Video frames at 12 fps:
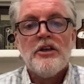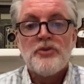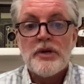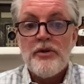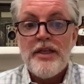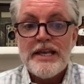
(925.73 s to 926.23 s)

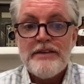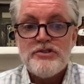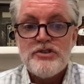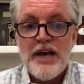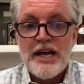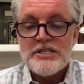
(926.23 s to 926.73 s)
so I know that
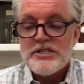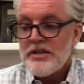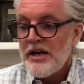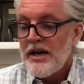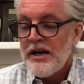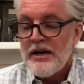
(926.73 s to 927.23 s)
gives you guys,
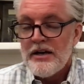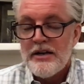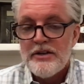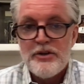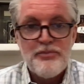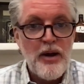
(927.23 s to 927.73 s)

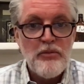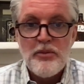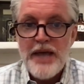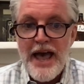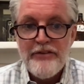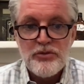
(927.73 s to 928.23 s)
you
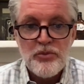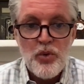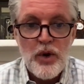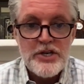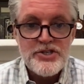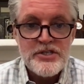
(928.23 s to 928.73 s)
probably have some
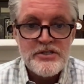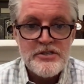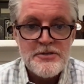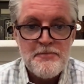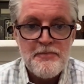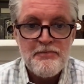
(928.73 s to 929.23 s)

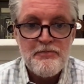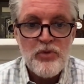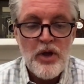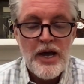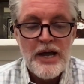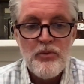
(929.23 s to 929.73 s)
questions,
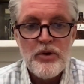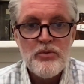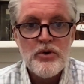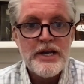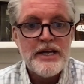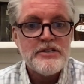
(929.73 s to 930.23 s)
and we
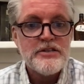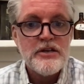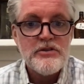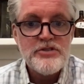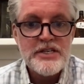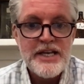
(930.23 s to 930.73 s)
will get to
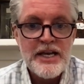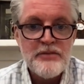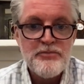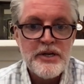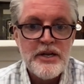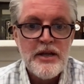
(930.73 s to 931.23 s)
those
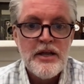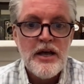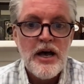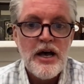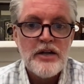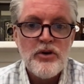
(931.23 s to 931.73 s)
again. But
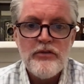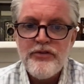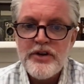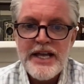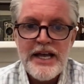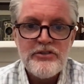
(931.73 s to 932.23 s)

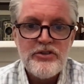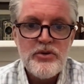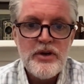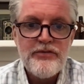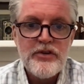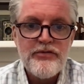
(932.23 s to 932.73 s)
don't forget
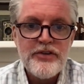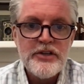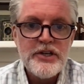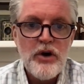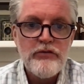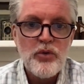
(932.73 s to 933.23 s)
to, if you're
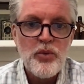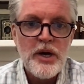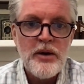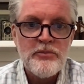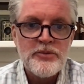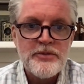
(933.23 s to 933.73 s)
feeling
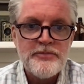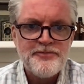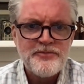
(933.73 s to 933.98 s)
overwhelmed